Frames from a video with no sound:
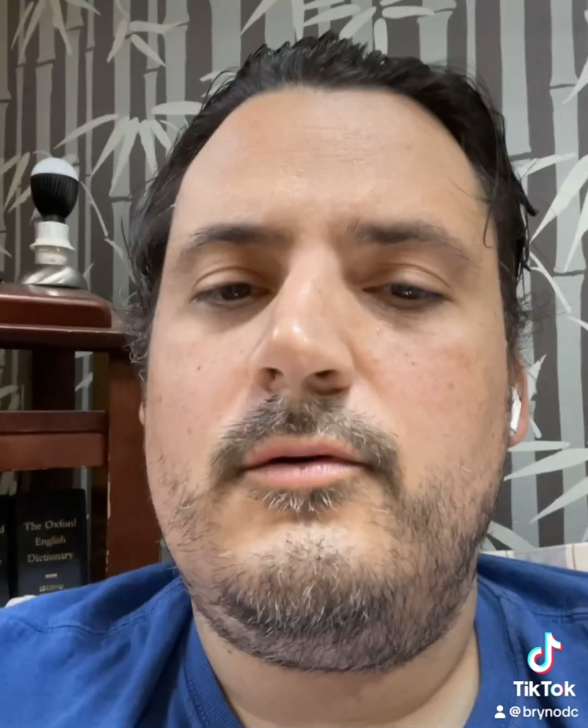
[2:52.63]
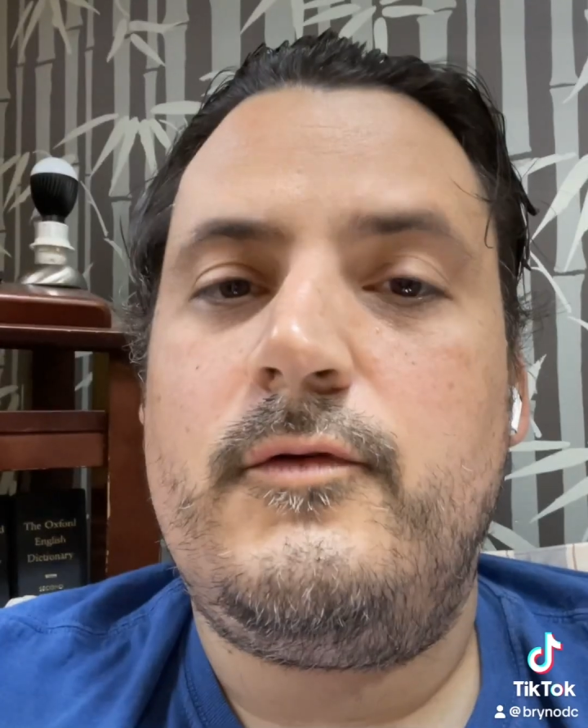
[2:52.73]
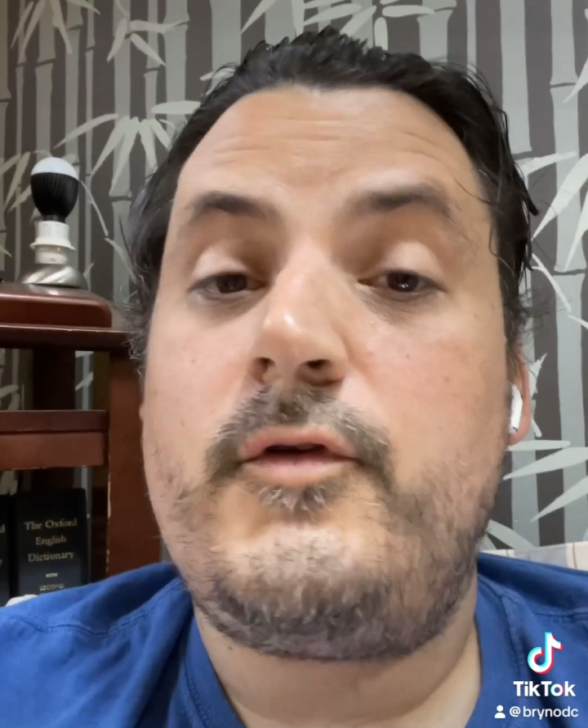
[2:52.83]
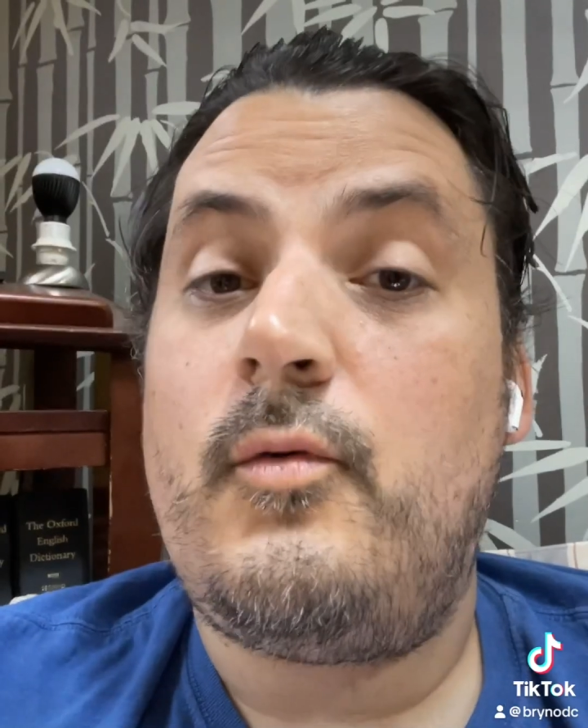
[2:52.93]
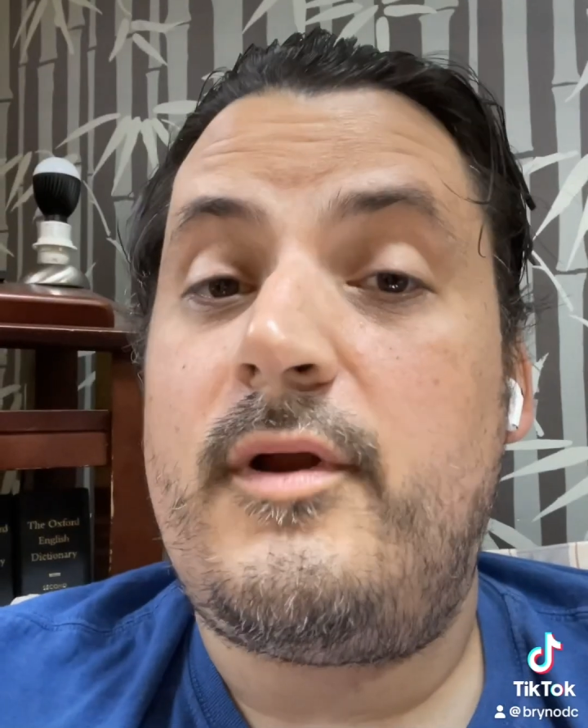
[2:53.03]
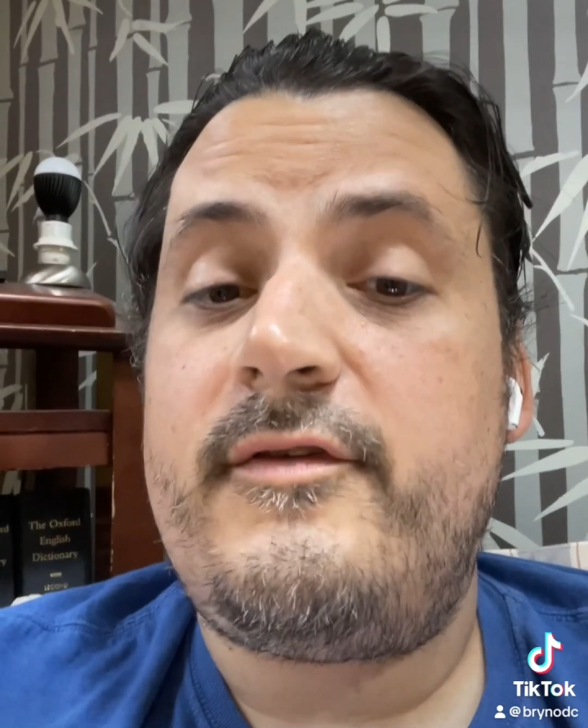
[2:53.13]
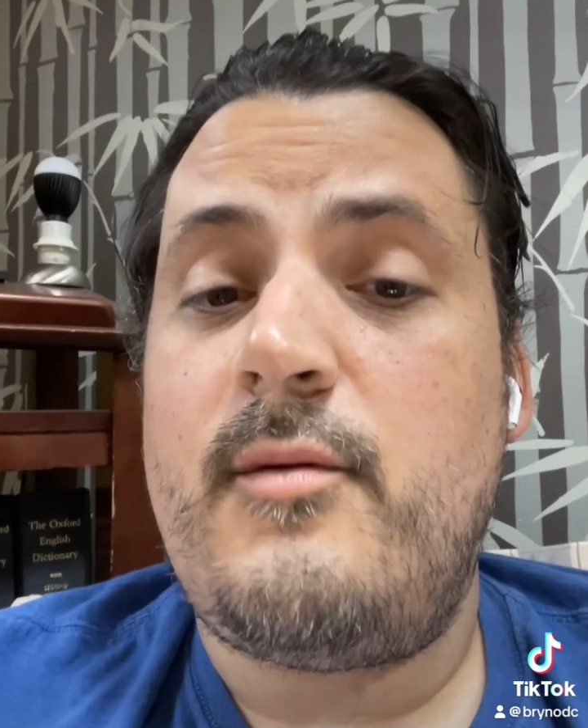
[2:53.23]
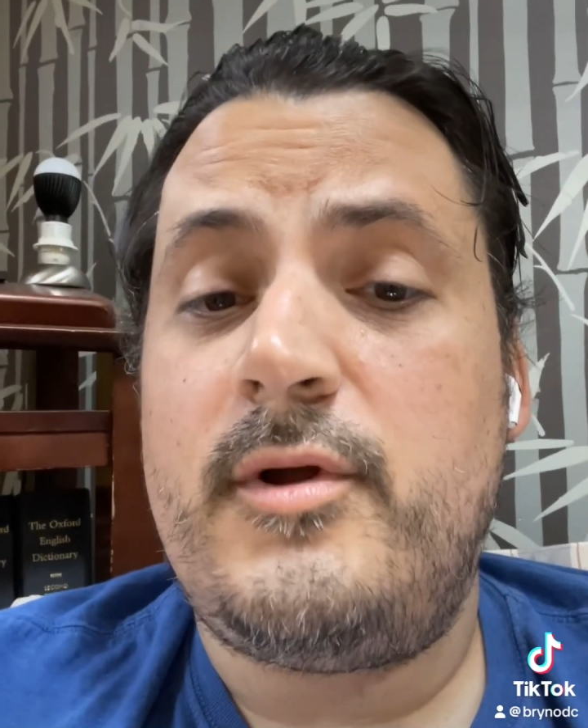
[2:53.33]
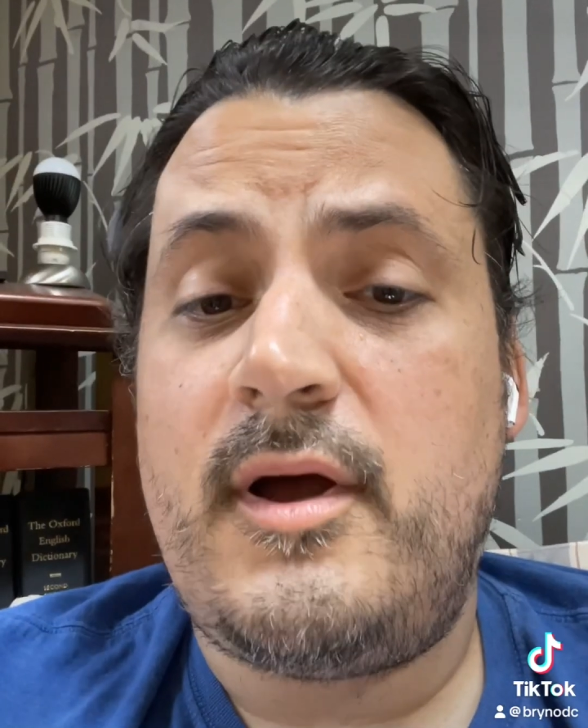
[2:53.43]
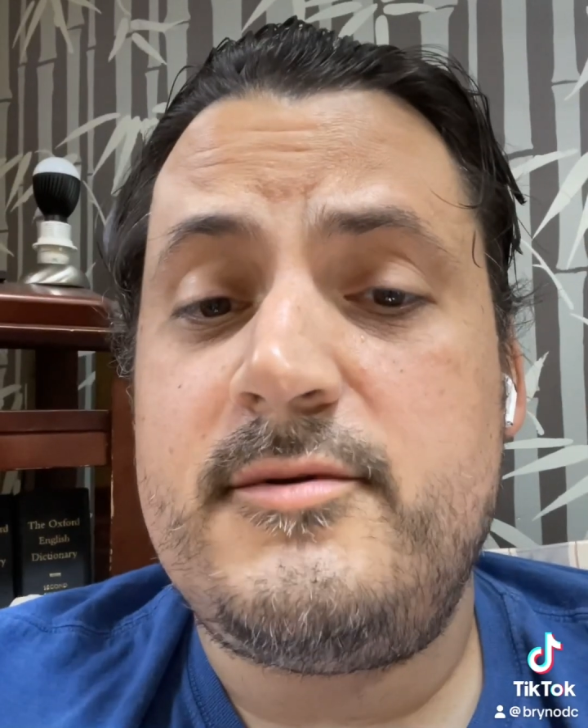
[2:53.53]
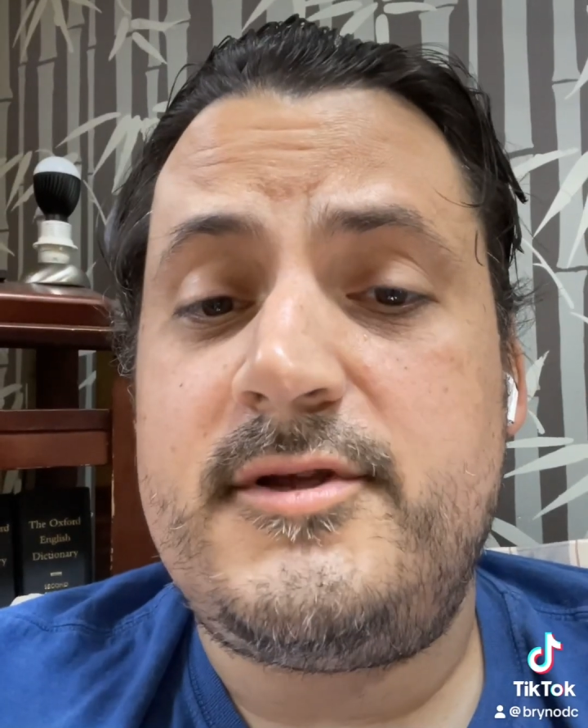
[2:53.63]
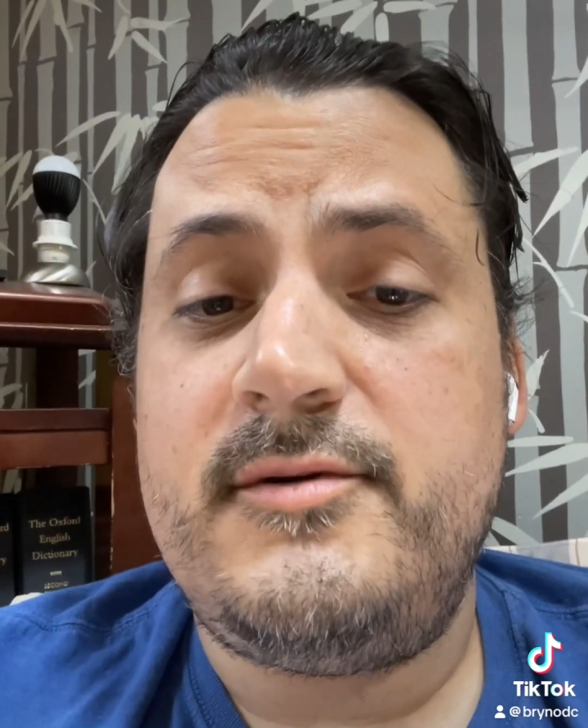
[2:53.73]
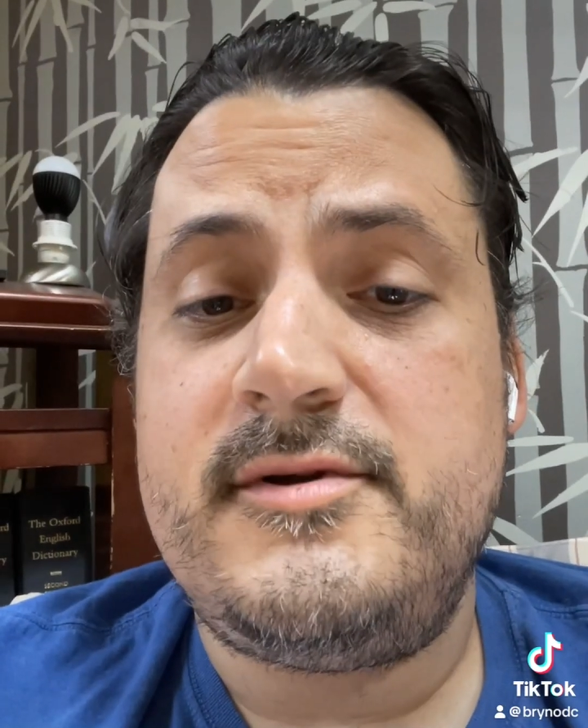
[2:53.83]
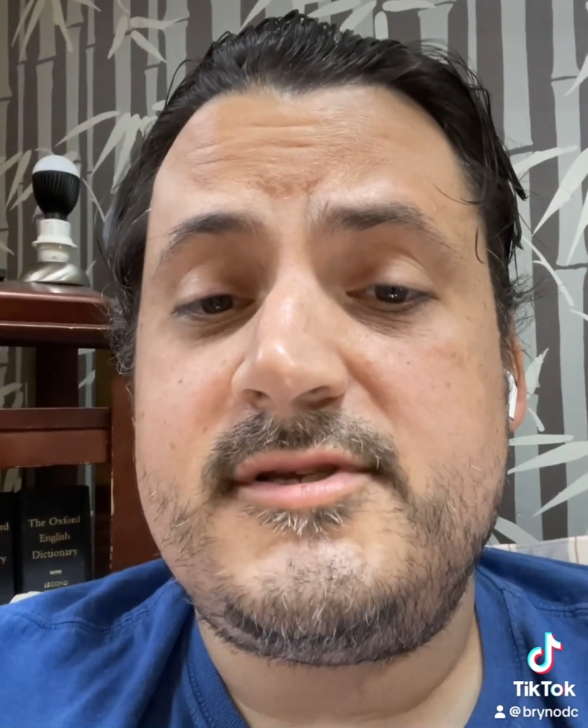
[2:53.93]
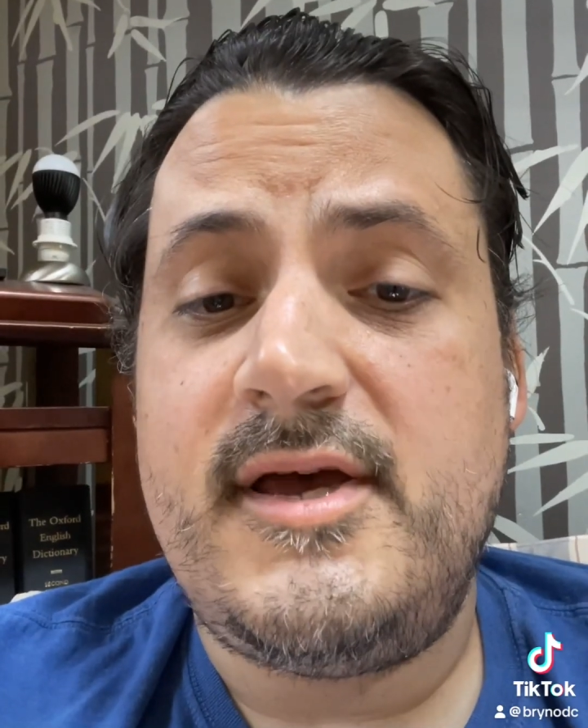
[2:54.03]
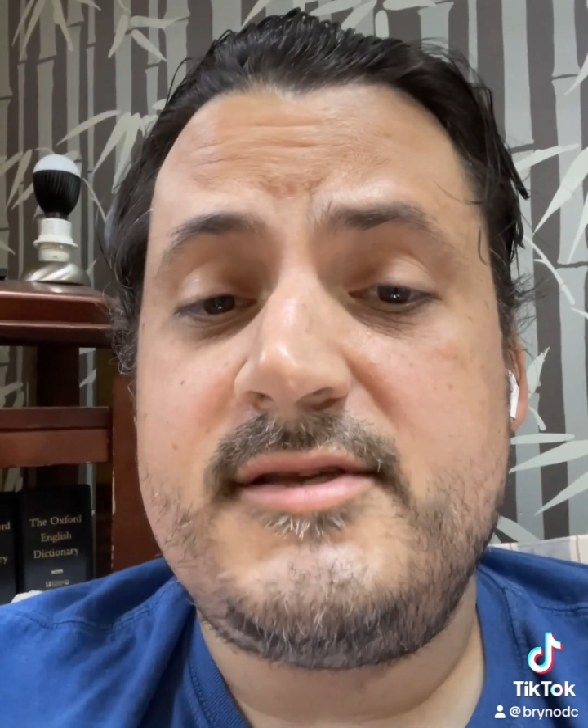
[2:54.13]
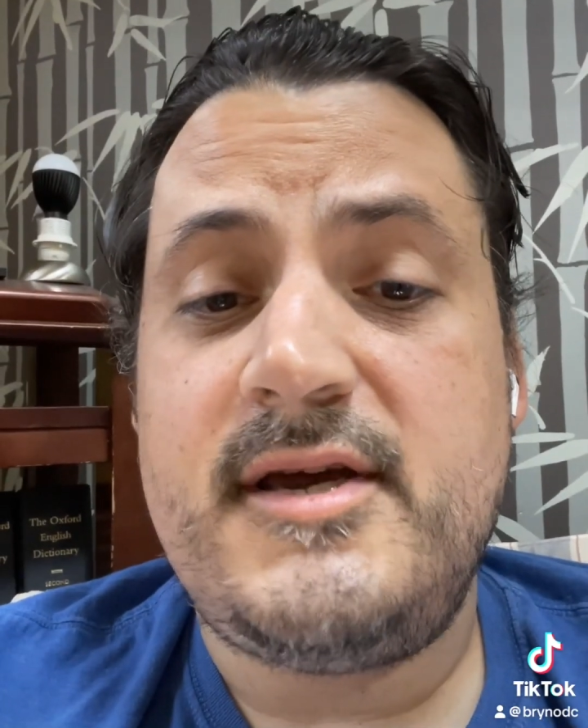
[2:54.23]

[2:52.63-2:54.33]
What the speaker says: So what if someone comes to you and says,